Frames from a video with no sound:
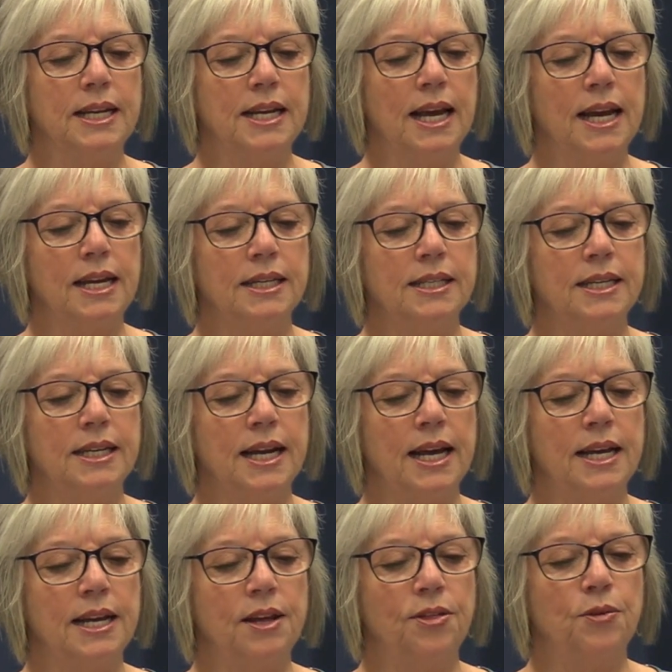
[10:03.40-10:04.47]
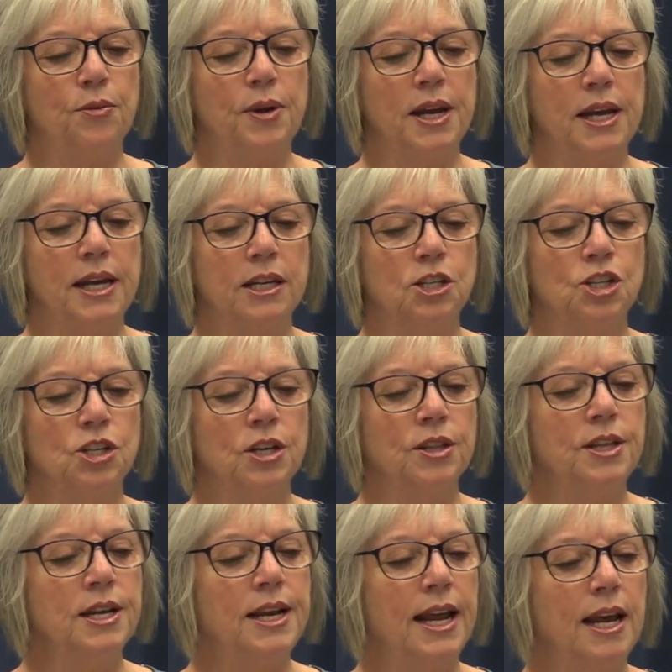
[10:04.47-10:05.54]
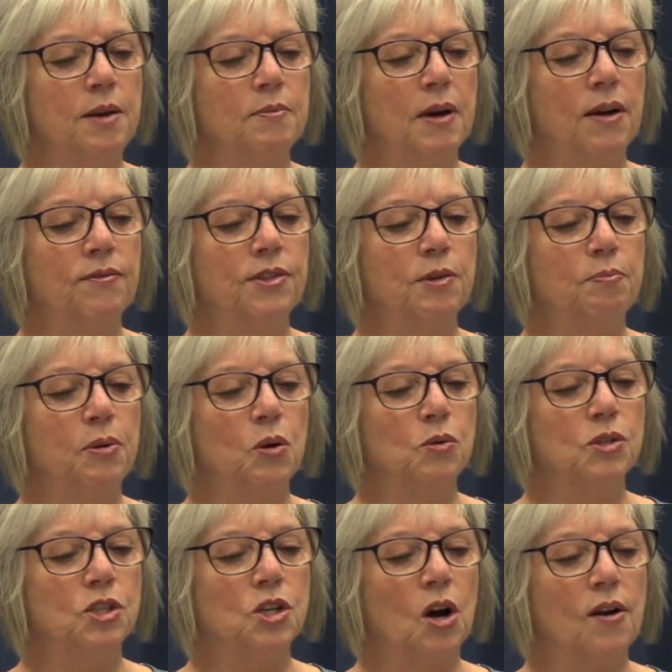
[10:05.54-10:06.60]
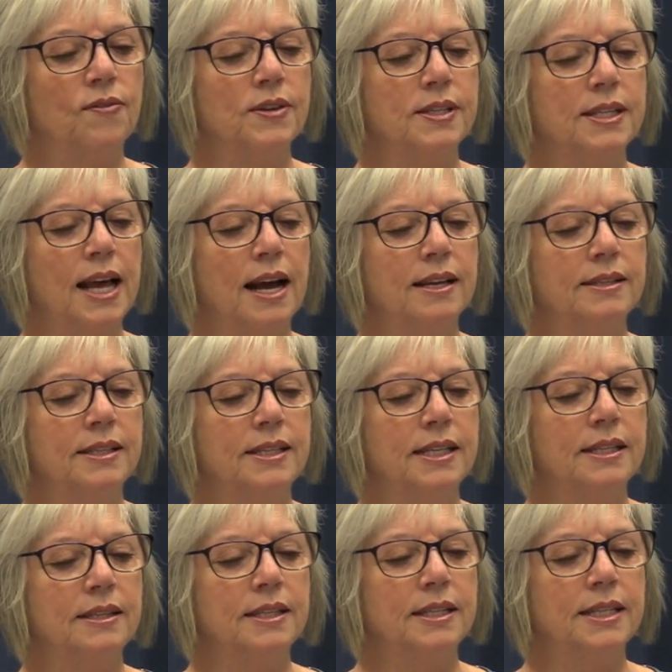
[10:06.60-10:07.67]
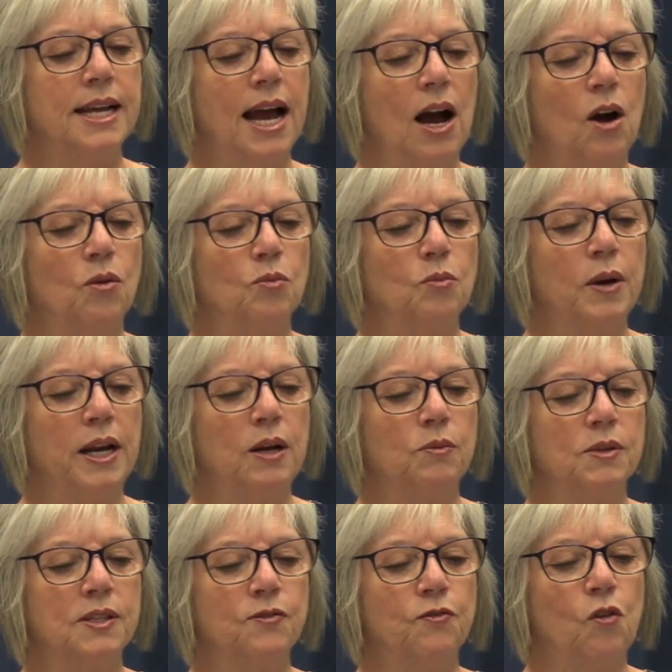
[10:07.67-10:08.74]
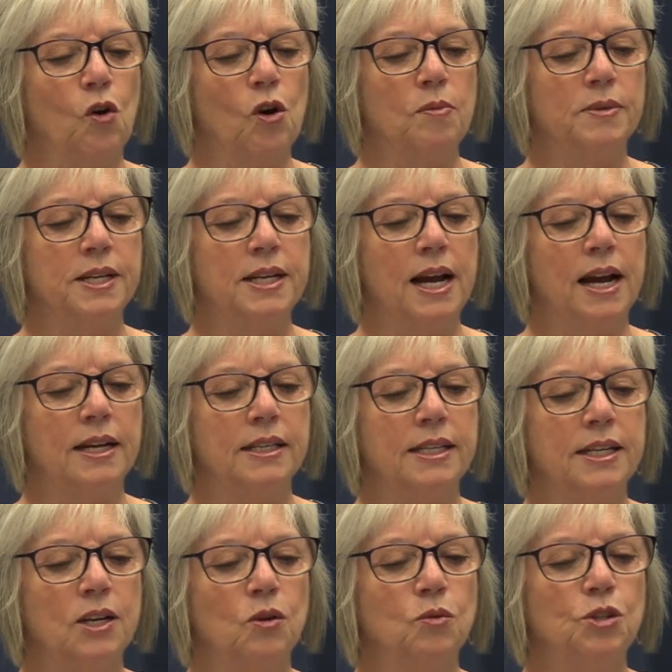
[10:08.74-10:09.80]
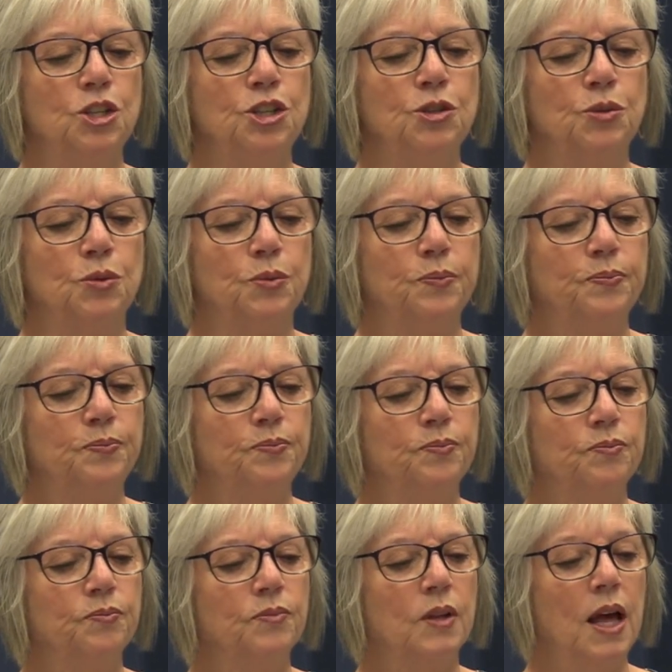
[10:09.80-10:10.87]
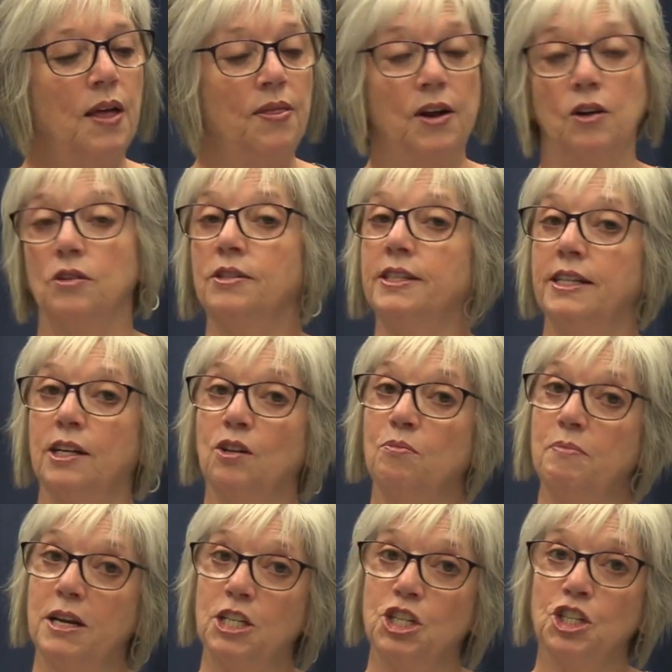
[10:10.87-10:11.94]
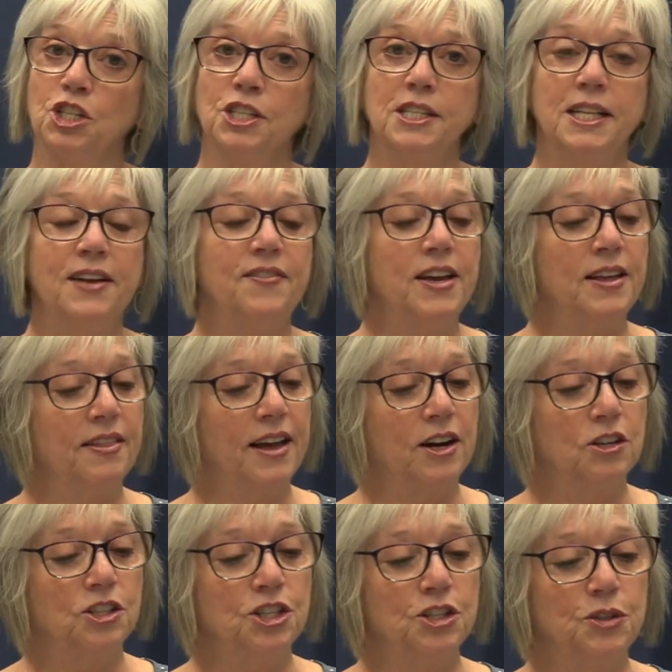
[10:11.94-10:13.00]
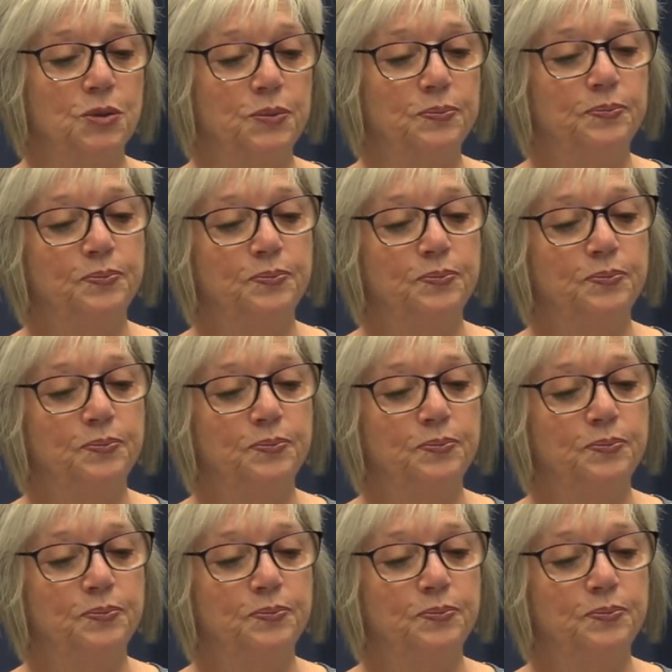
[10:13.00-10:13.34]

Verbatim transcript: in 1883, it took the name of the post office, as did the town when it was formed in 1902. And there are still Mitchells living there, too.